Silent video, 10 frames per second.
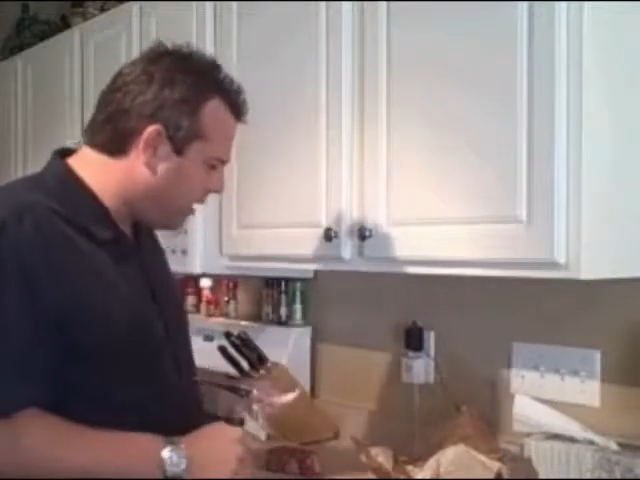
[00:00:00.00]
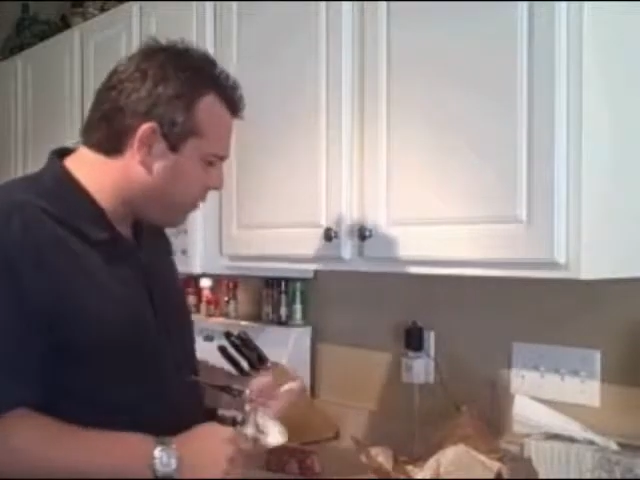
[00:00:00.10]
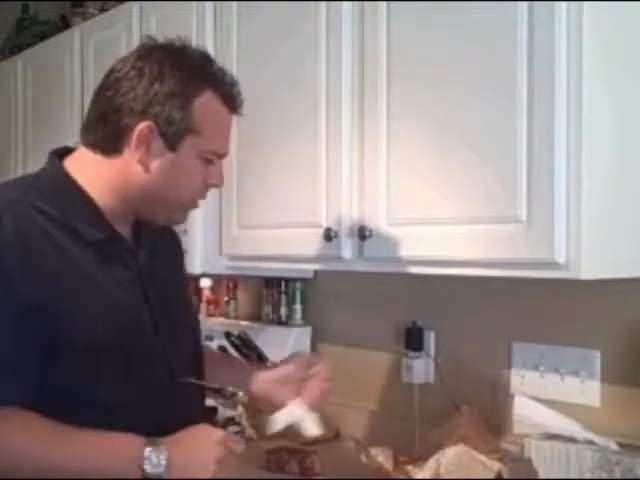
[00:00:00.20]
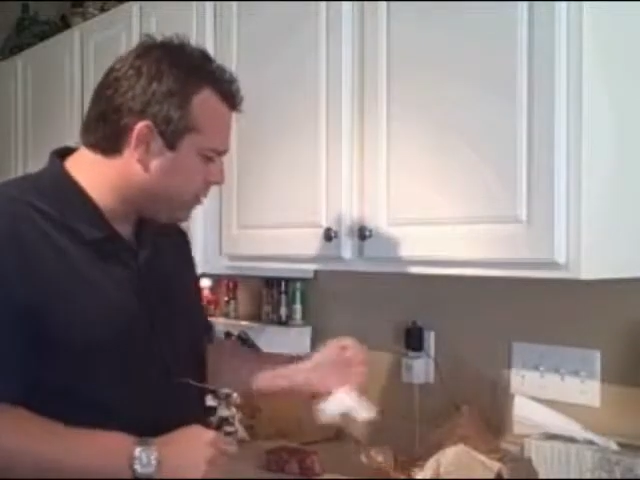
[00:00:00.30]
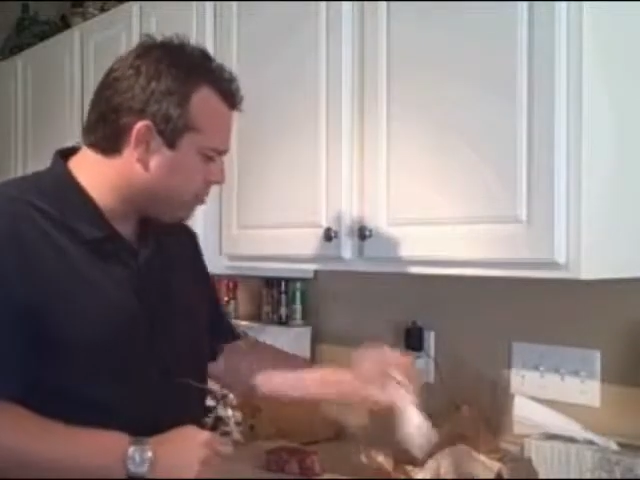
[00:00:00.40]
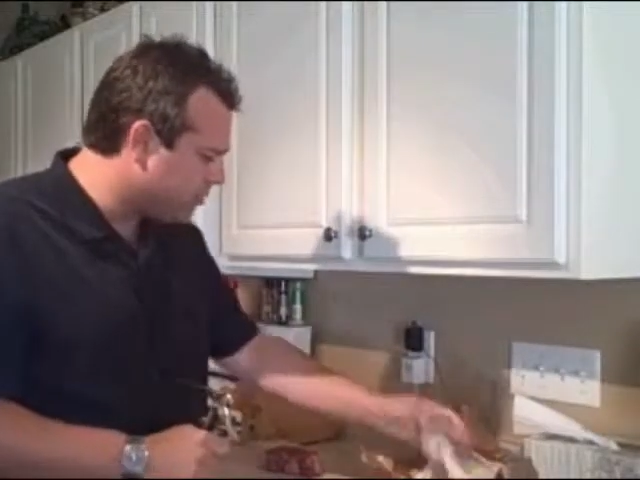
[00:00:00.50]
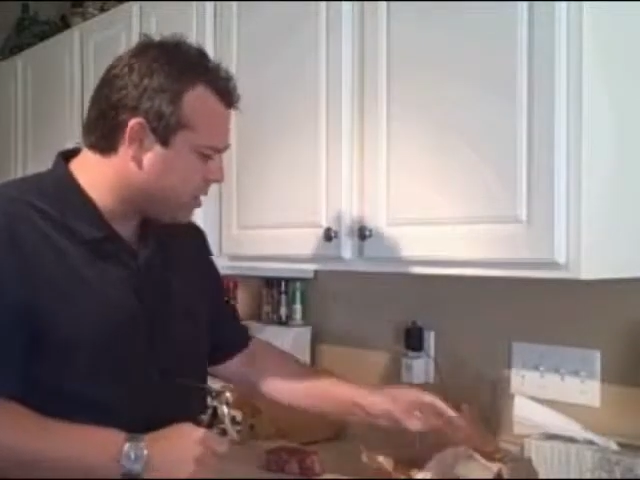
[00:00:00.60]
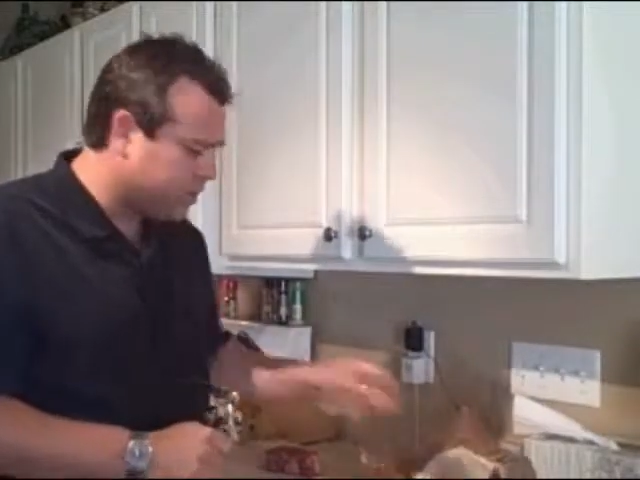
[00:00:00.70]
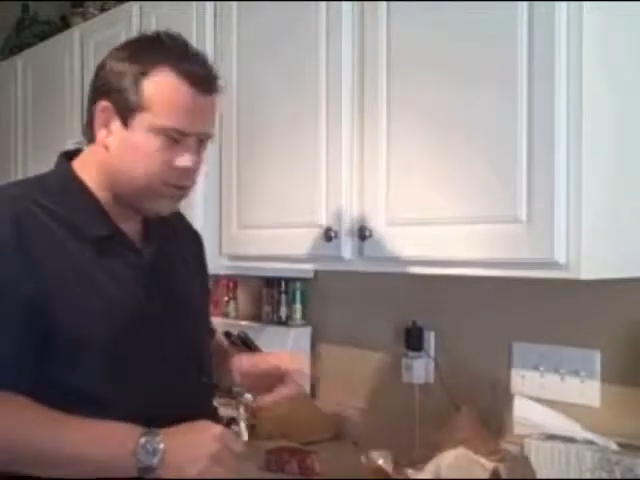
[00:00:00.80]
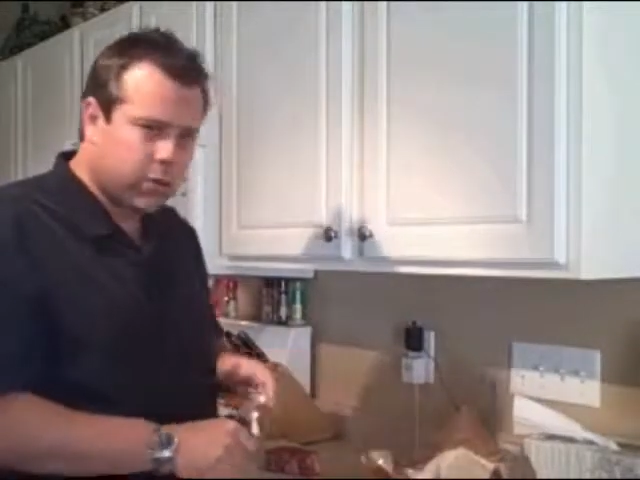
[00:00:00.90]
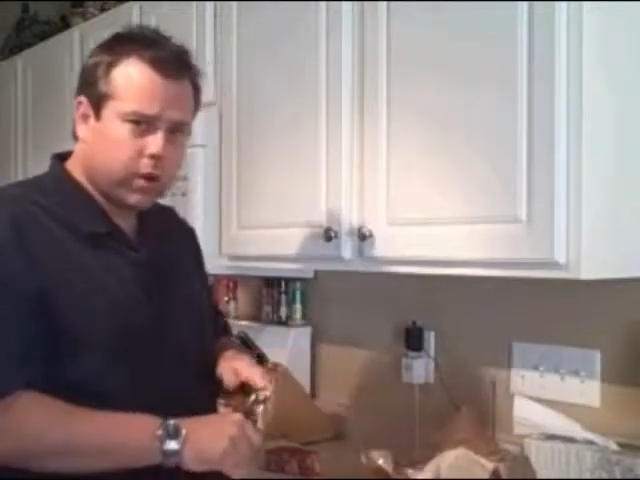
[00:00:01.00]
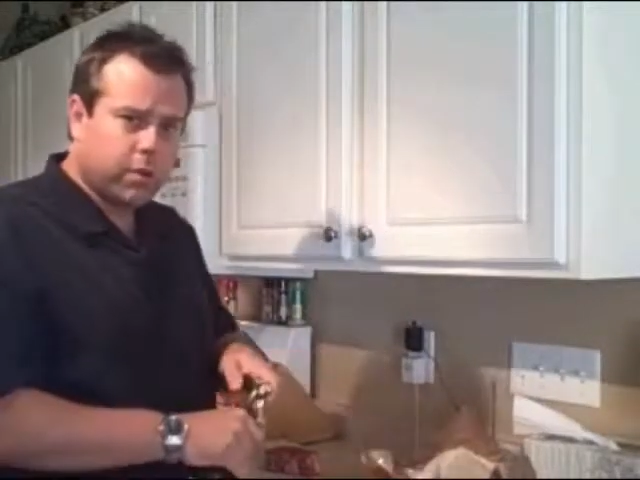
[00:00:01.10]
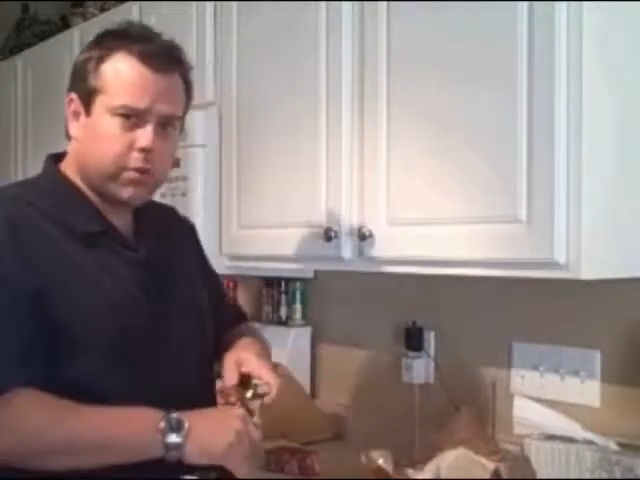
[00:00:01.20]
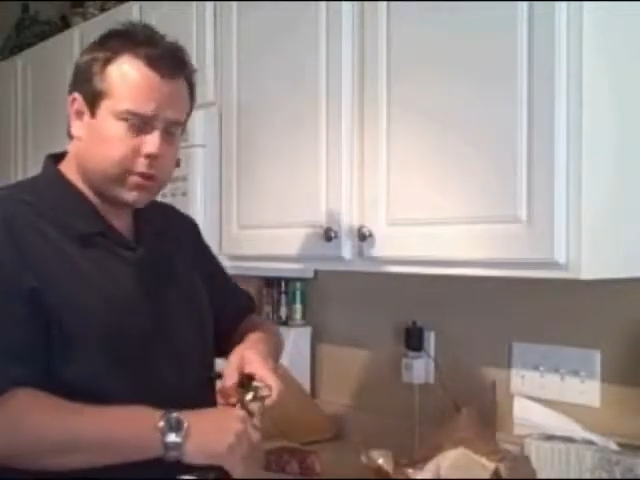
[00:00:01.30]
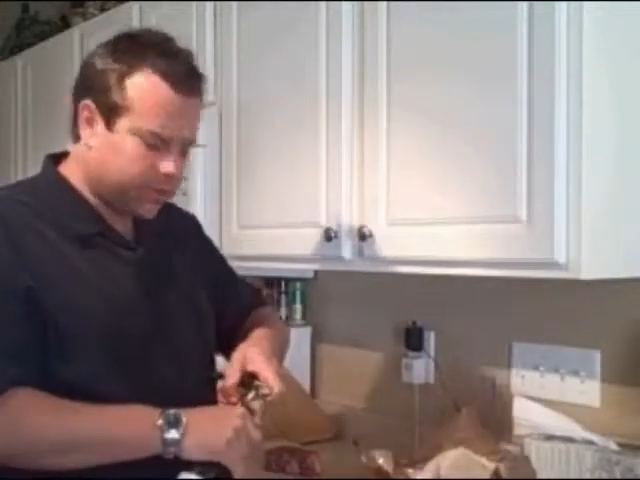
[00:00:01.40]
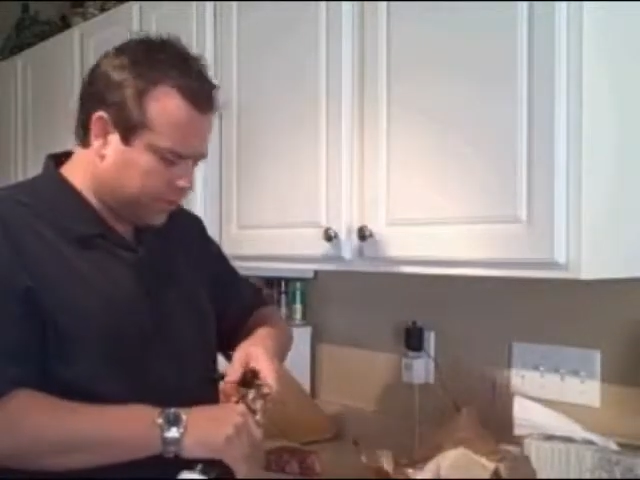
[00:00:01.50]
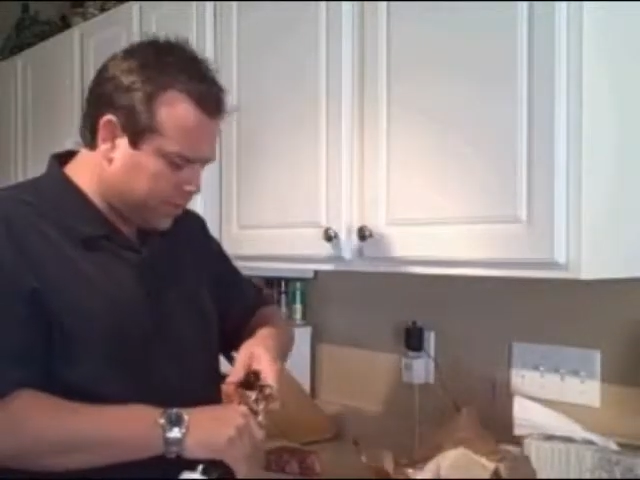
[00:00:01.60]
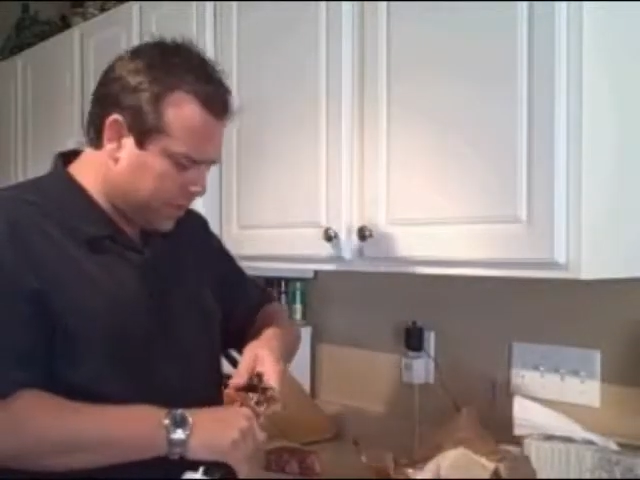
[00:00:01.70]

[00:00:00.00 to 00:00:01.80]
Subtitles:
And the reason being is you want to bring the